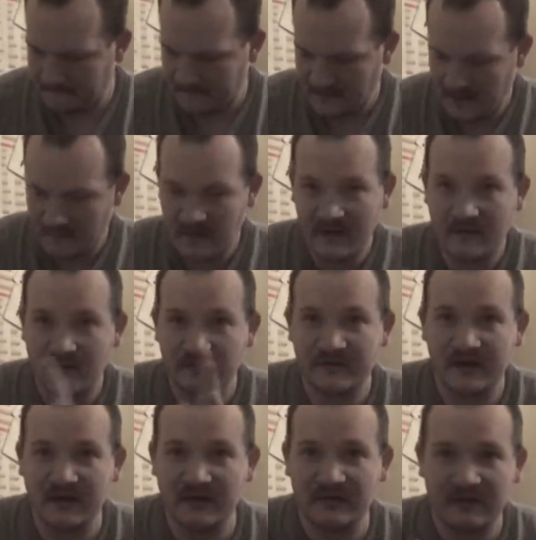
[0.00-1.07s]
Now, I'm not going to
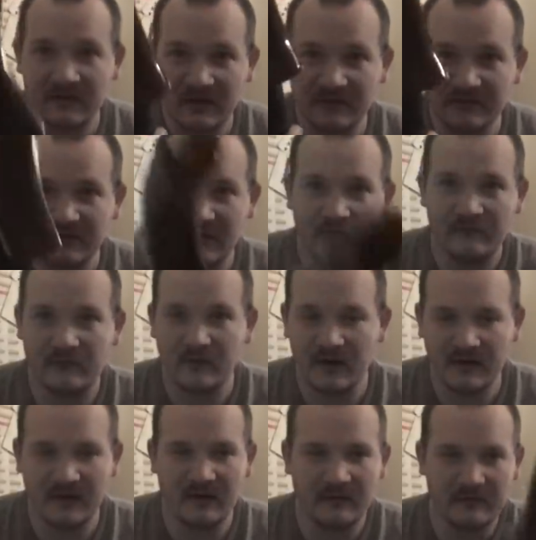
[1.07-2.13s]
take anything else out for
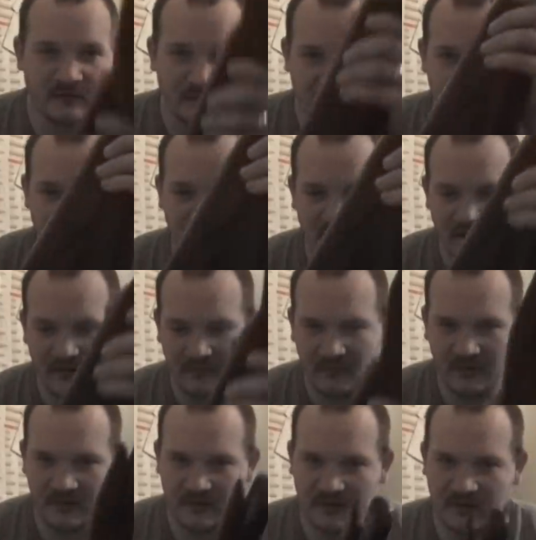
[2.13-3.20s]
right now. I'm just going to leave it right up
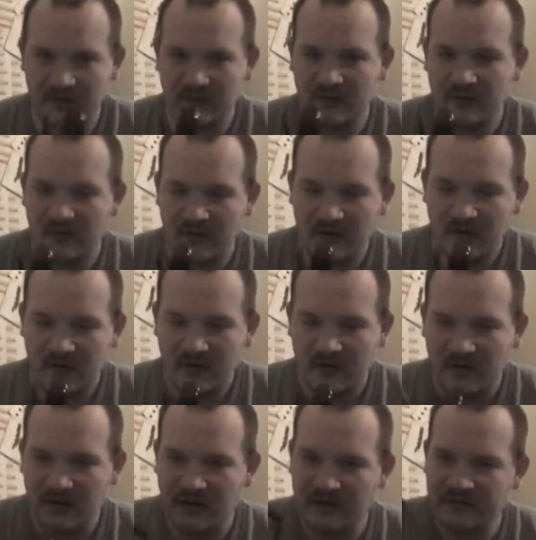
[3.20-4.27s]
in there.
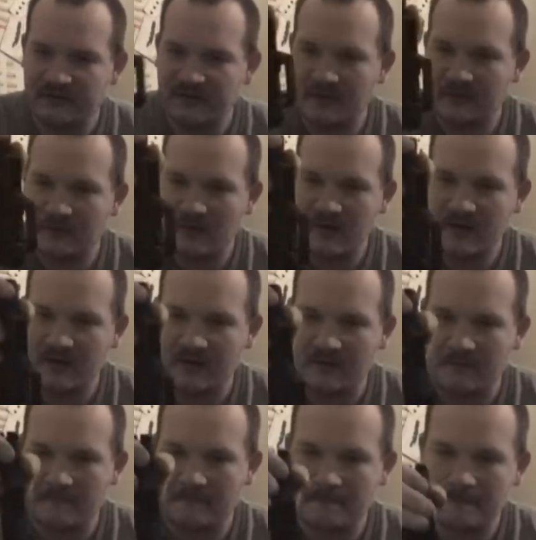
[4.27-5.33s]
And it slips right here.
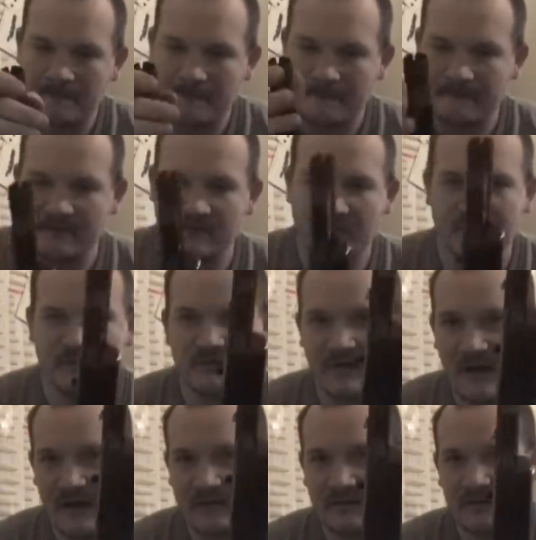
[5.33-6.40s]
This little
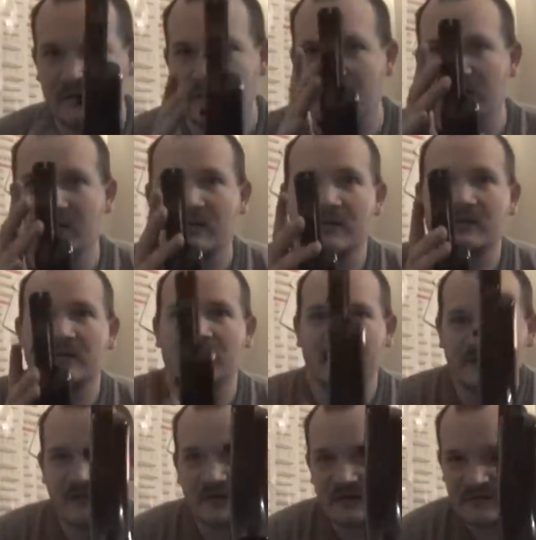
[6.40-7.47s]
slot. Now, you
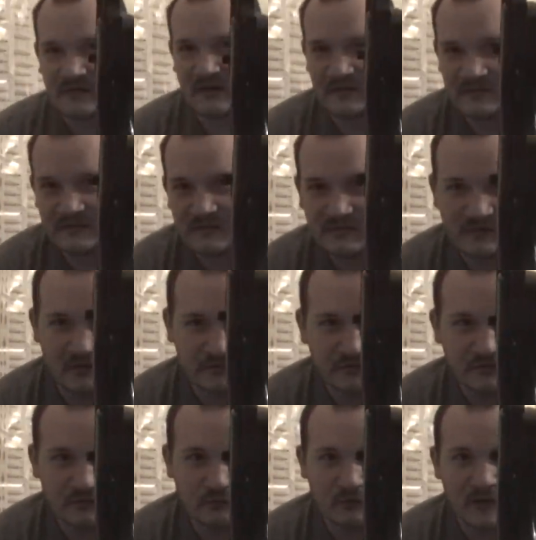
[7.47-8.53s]
see it kind of sits
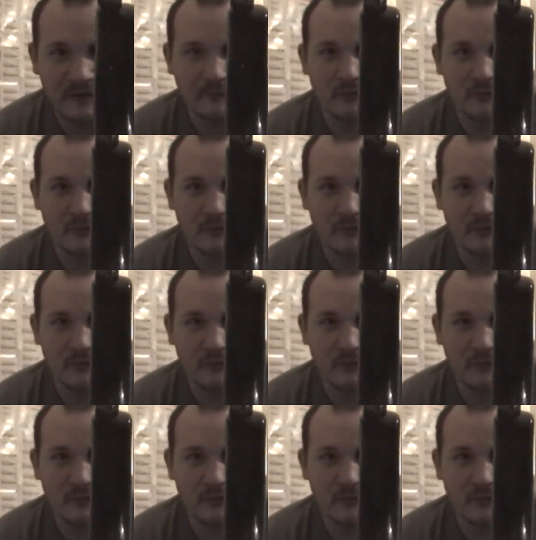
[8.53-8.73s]
onto the right